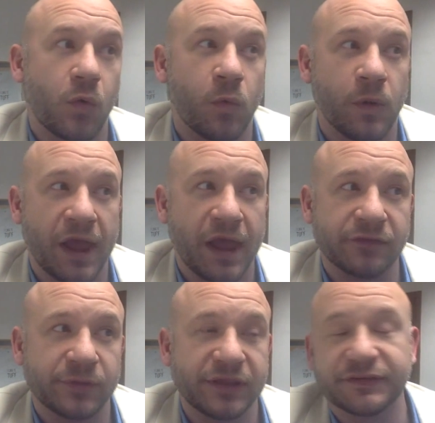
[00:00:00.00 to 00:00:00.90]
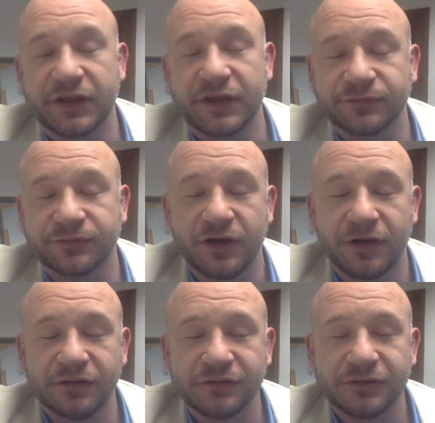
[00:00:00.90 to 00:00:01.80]
or as we get to next
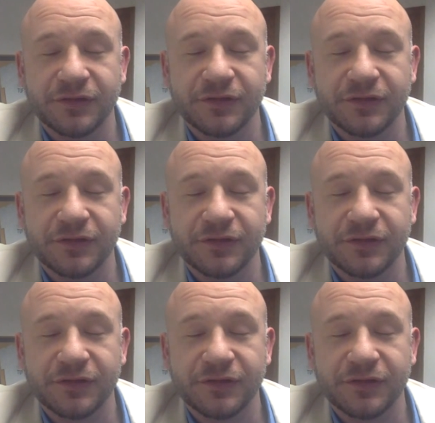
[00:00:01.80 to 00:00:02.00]
fall.